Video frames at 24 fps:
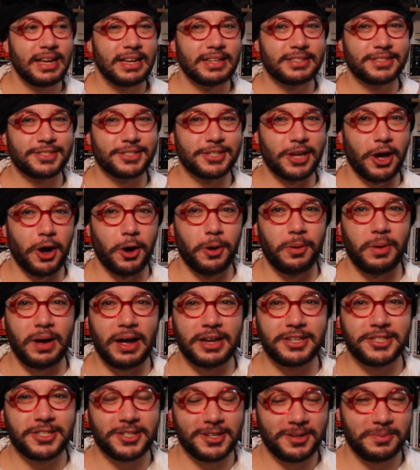So
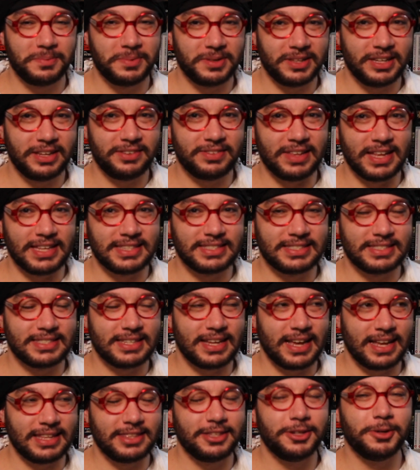I do believe
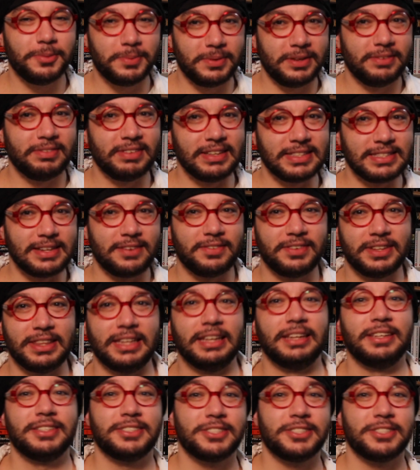that's everything.